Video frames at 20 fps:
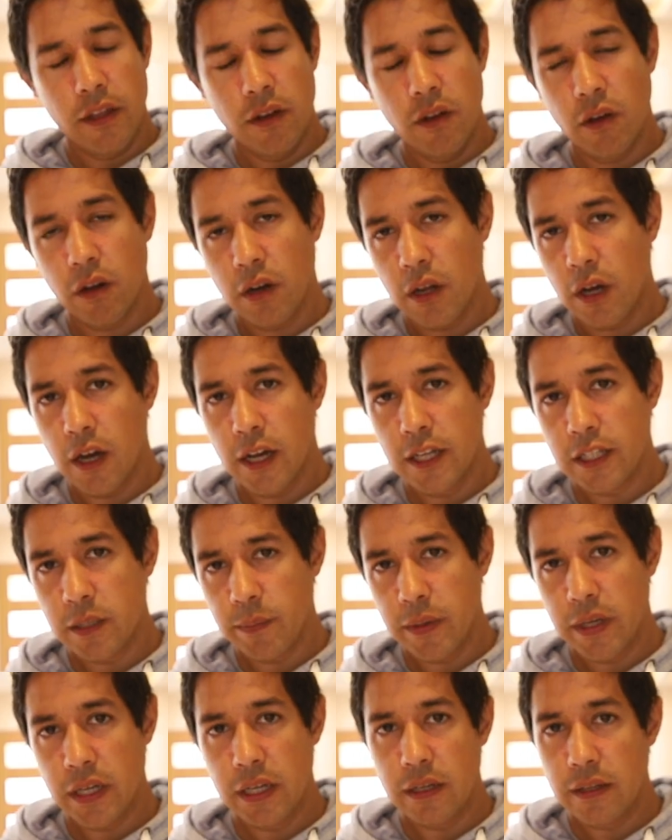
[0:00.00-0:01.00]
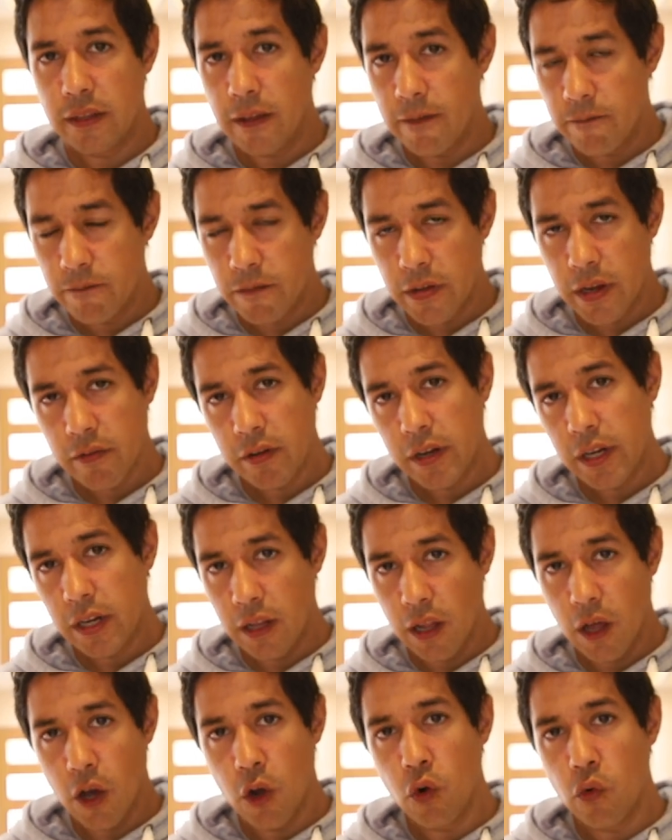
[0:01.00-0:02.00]
They're not high speed. They're very
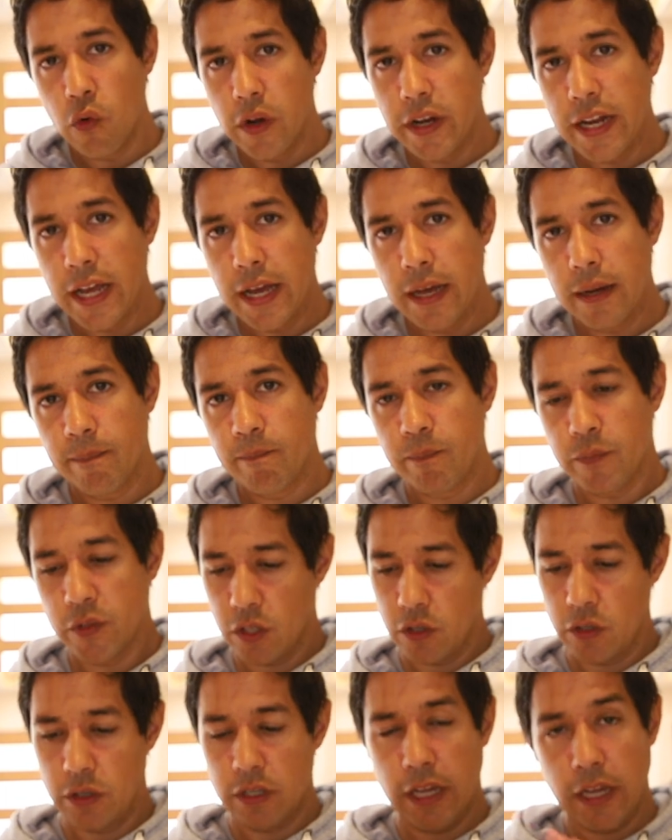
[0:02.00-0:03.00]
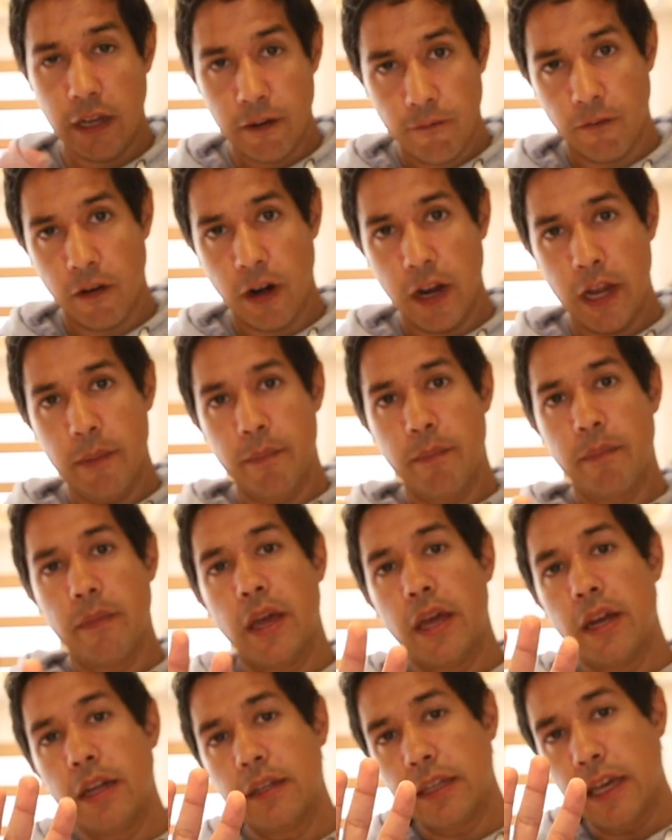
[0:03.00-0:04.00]
low readout. So you take a frame
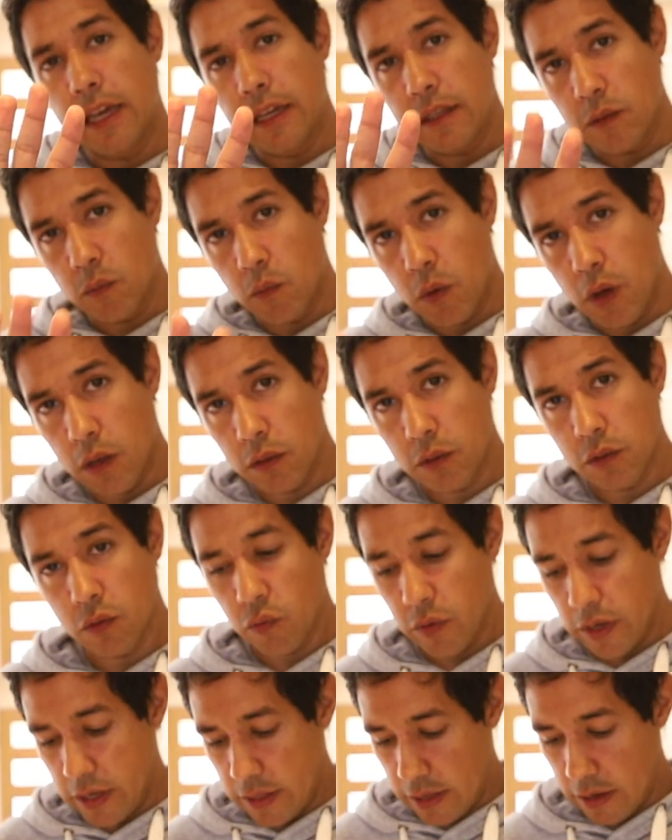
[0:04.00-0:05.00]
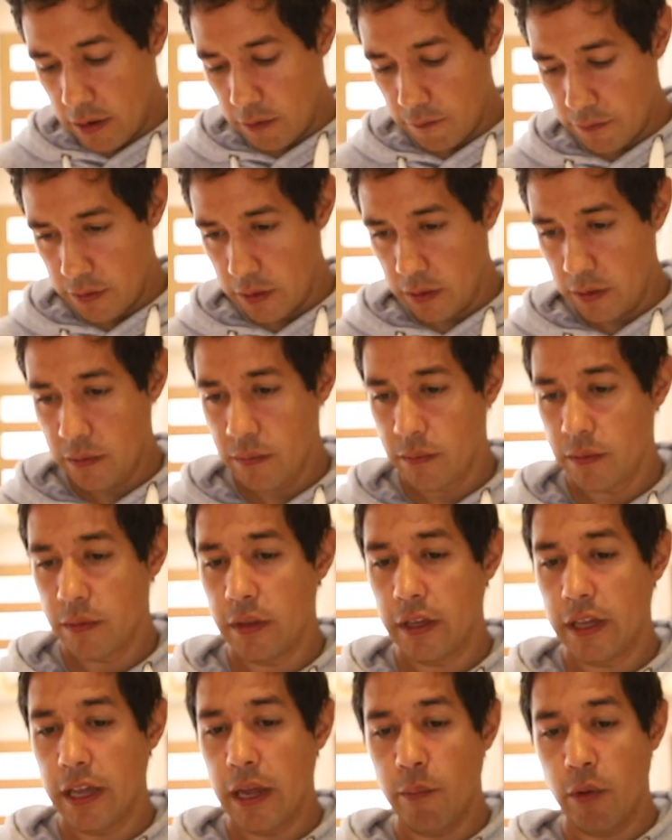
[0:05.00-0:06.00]
and it takes a while to read that off
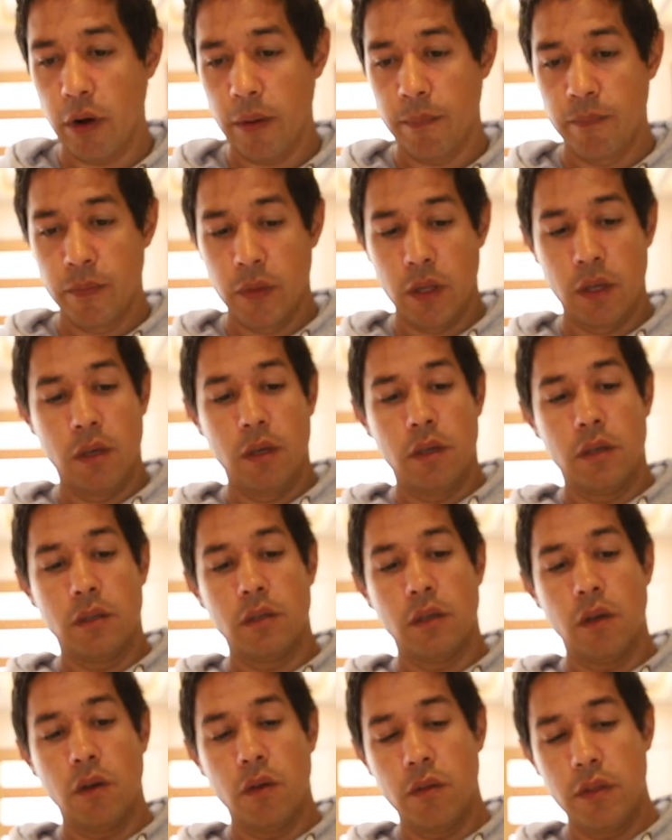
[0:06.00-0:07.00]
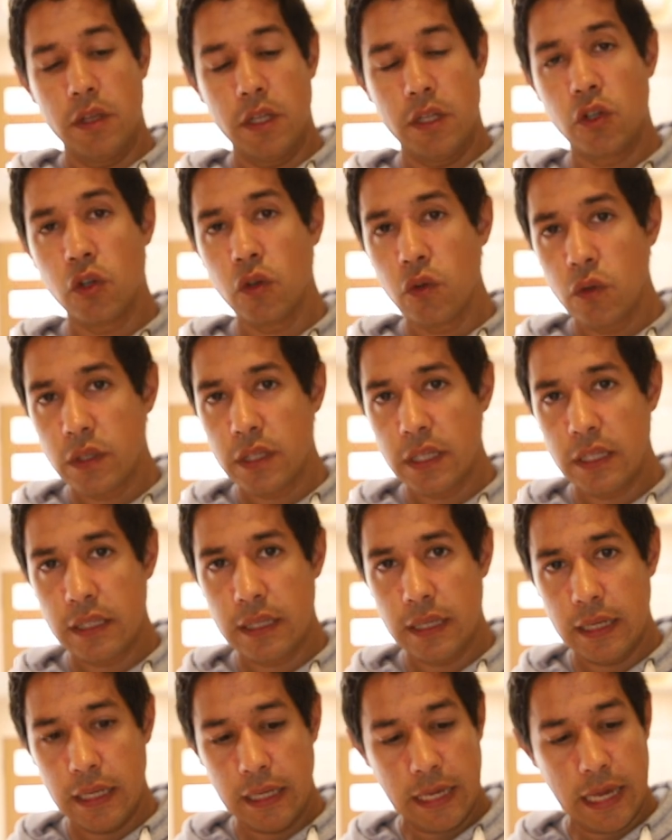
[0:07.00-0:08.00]
the camera. So the two
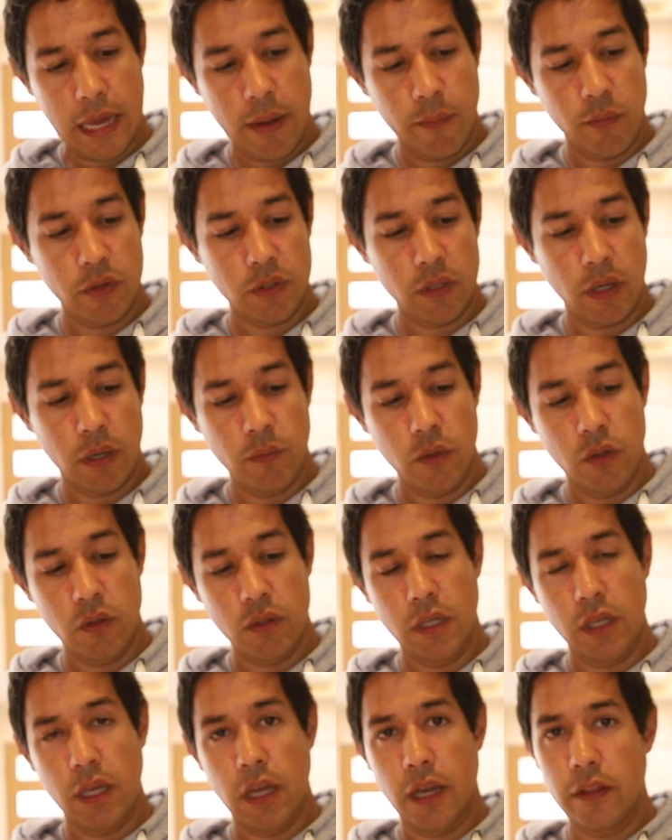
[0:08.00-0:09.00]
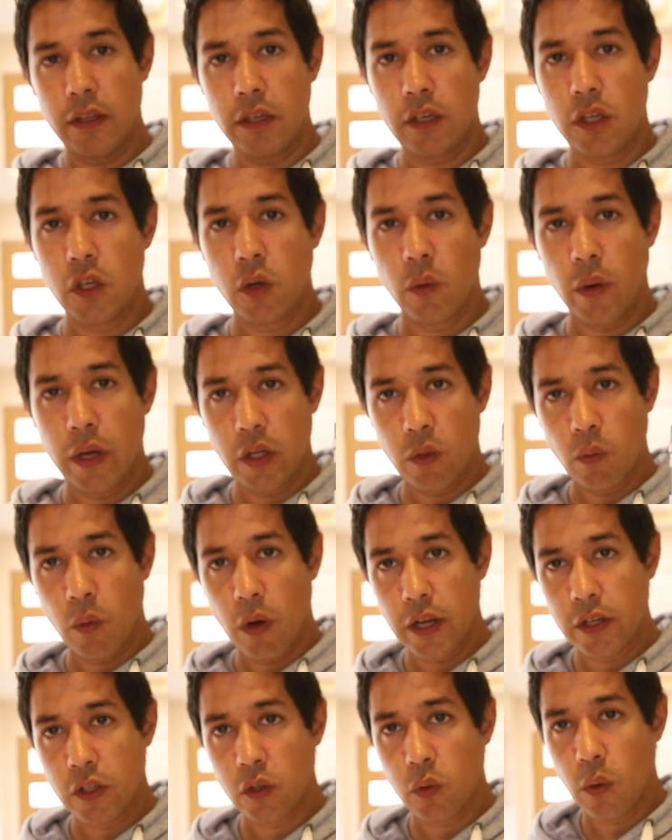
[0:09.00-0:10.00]
CCD cameras I'm using are the
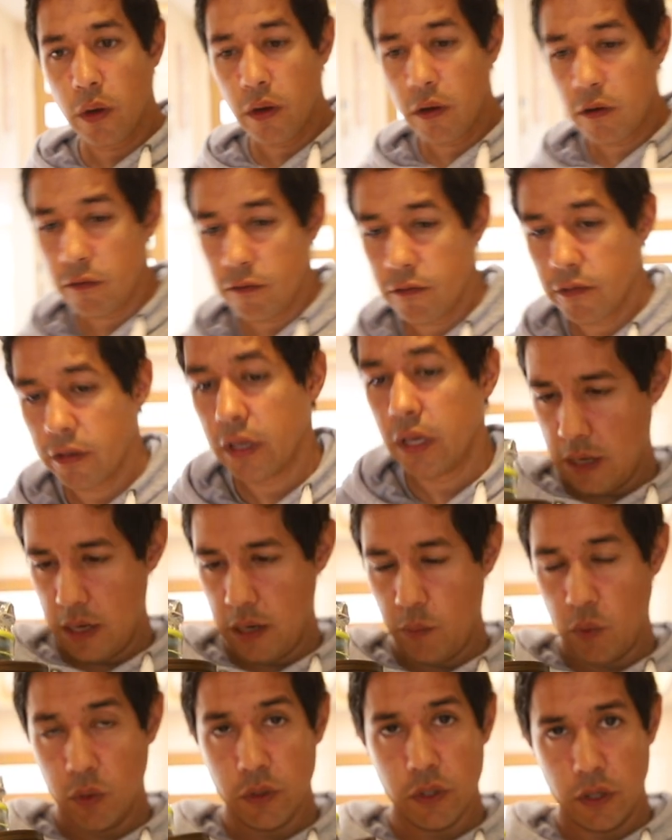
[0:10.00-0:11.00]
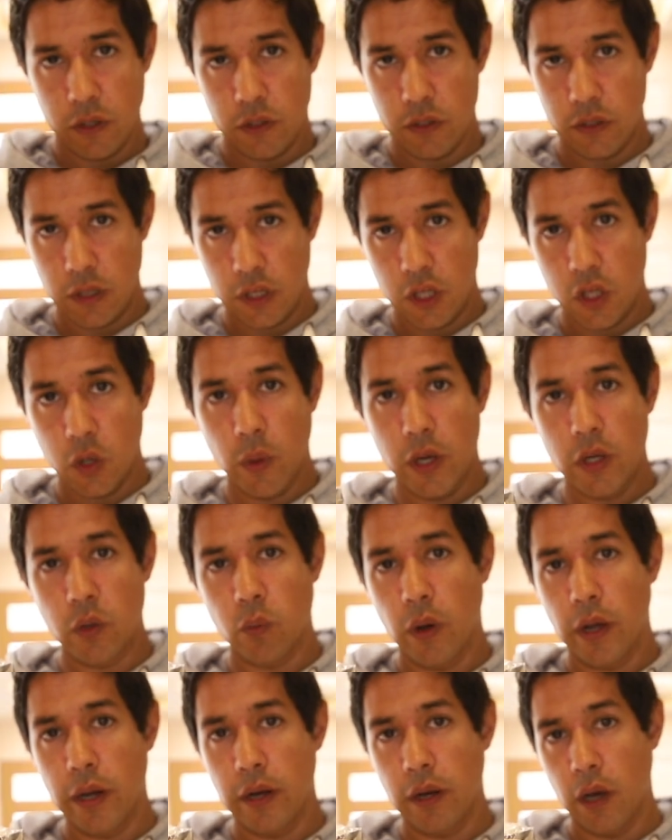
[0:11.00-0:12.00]
QHY12 and I'm also using the
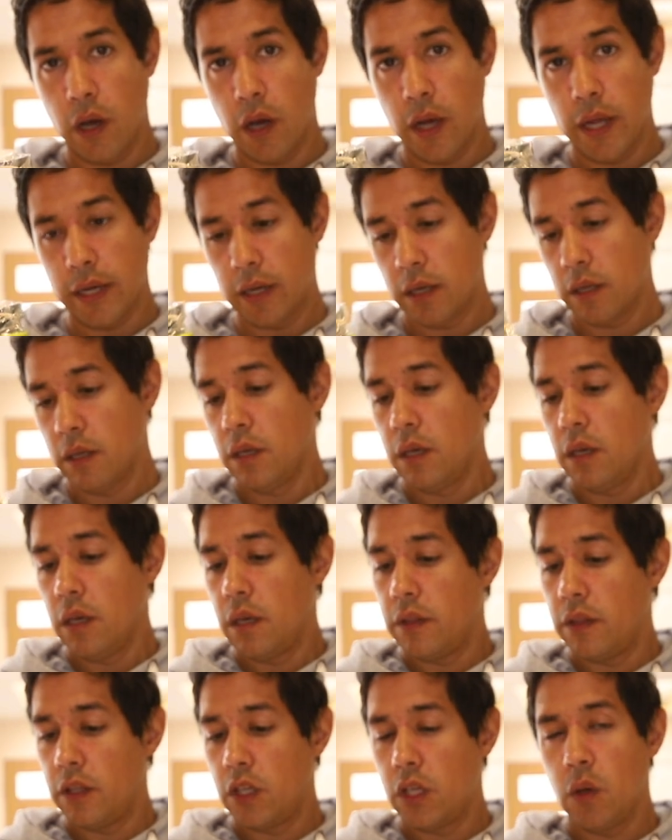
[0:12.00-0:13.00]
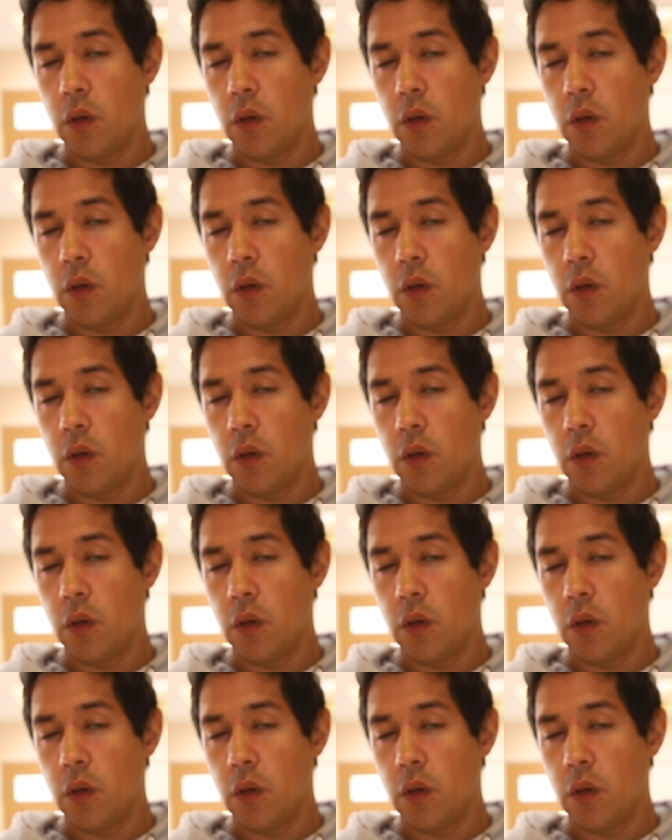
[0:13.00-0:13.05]
QHY9. The